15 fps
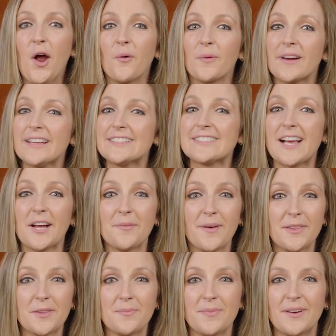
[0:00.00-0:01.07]
We're going to talk
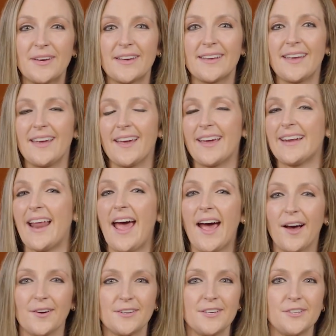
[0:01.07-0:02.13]
about the book and
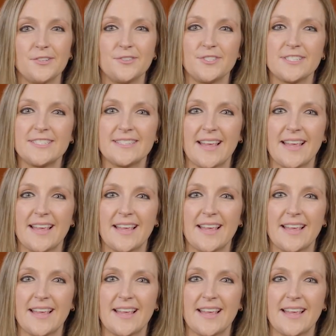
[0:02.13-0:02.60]
how to do just